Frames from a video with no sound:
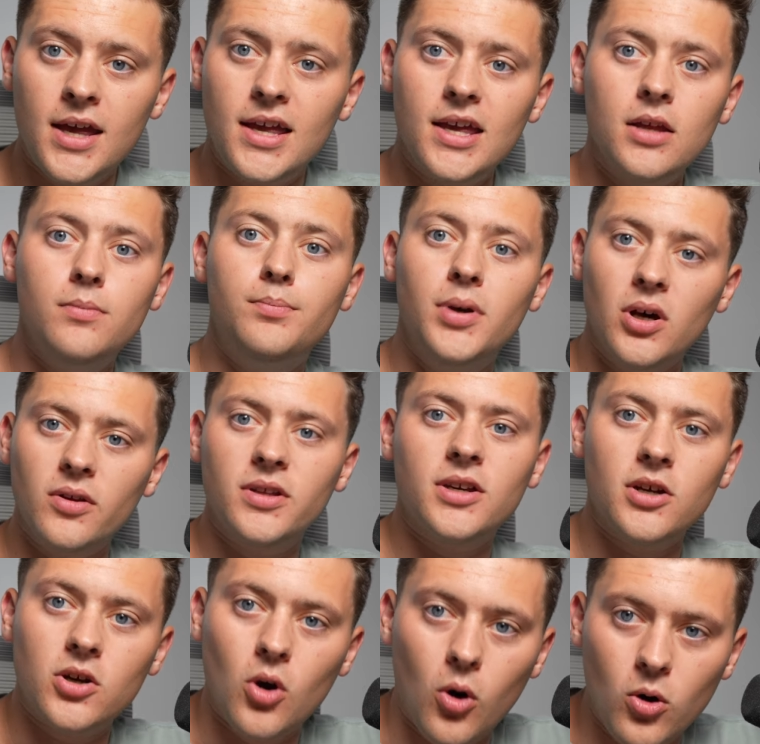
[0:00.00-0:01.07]
and building
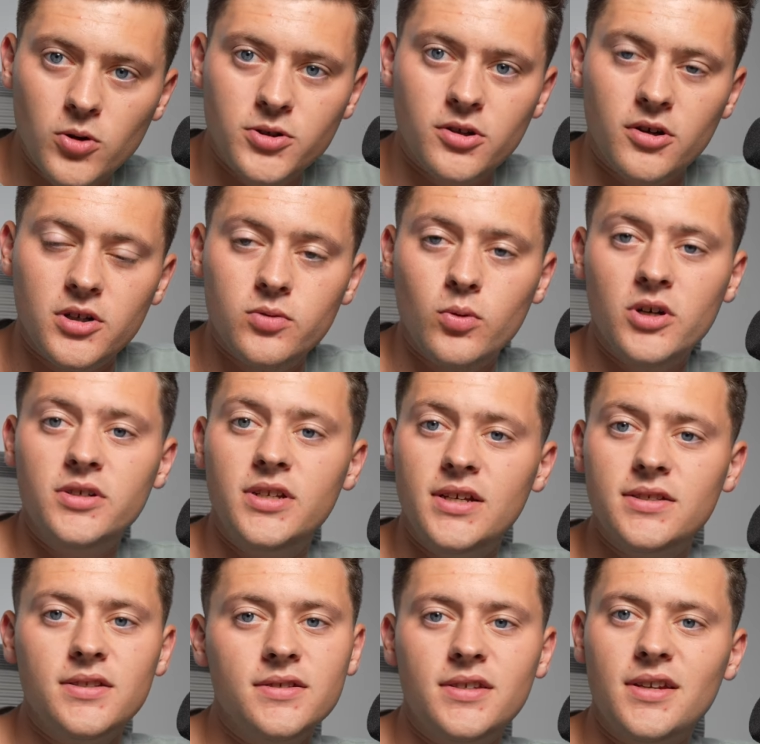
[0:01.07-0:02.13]
a culture to where
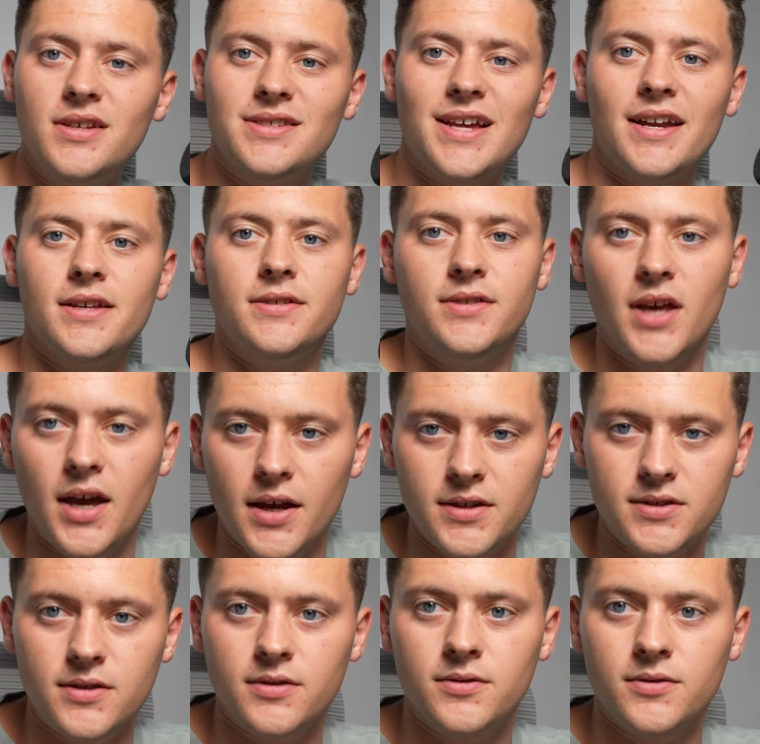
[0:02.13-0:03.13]
decency does not exist.